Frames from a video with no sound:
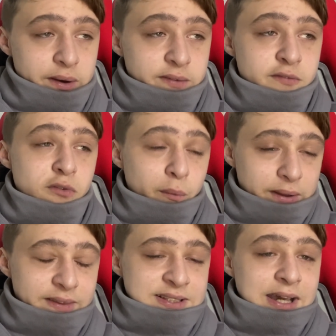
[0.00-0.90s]

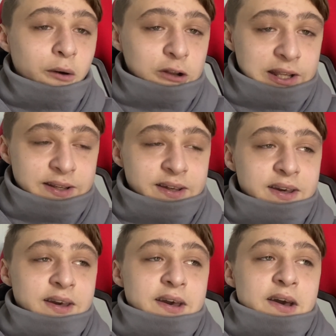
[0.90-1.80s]
throwing the towel
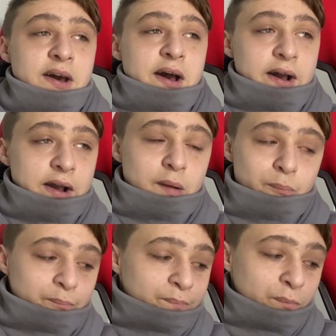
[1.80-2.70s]
in,
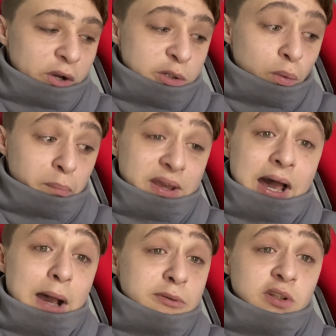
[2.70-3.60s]
which would
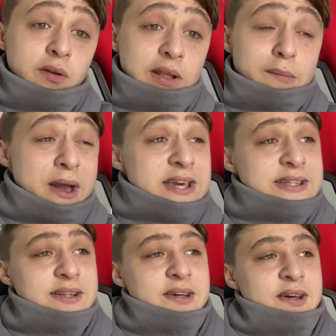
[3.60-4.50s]
absolutely
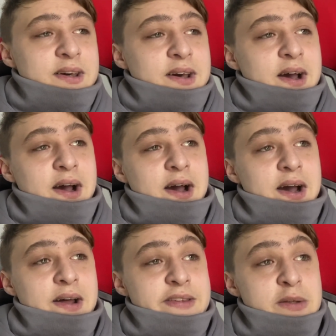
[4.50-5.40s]
amazing.
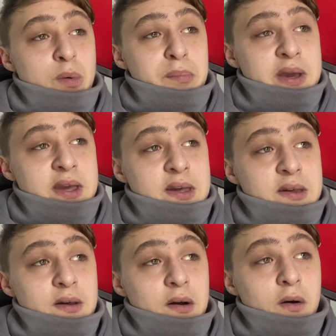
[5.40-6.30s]
This will be
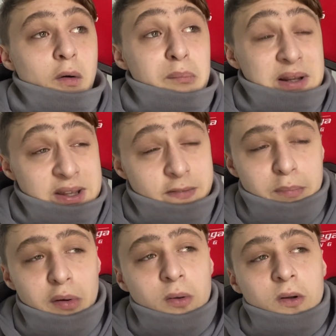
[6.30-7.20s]

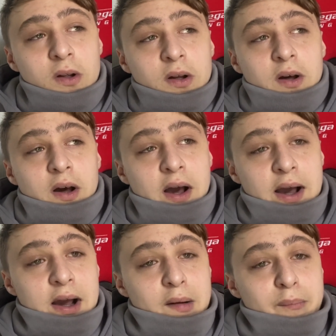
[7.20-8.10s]
unbelievable.
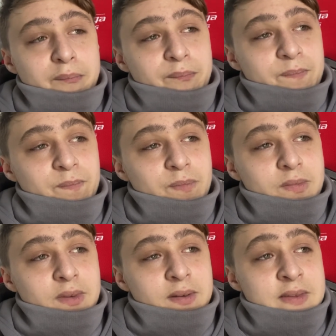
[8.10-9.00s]
Um,
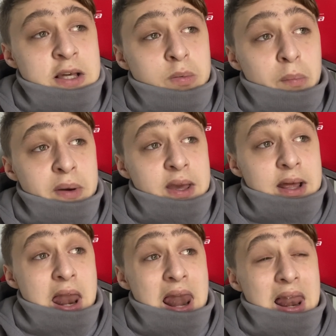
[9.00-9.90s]
this will be
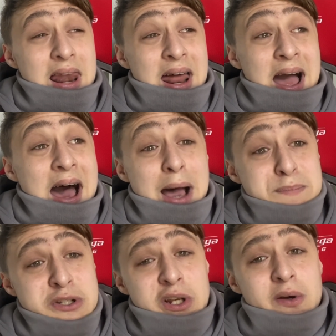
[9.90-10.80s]
like
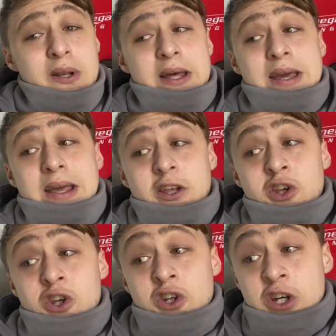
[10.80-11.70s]
absolutely
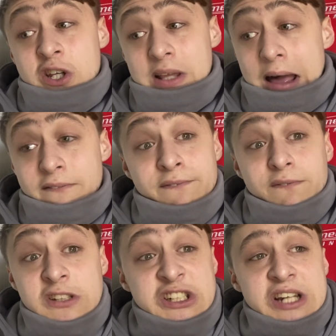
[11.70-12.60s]
like
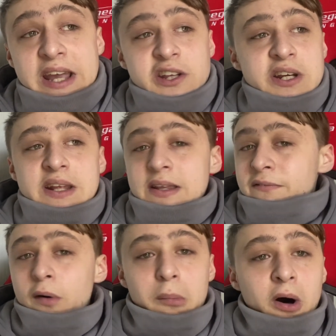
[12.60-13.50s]
changing in the
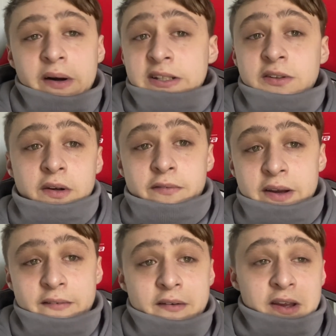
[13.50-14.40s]
football history
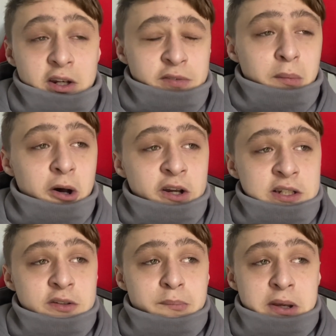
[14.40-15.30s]
of English football
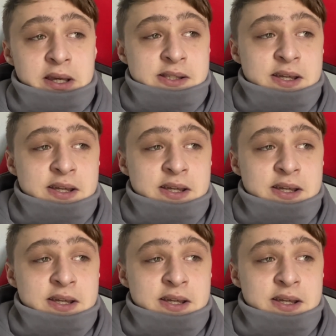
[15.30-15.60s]
history, because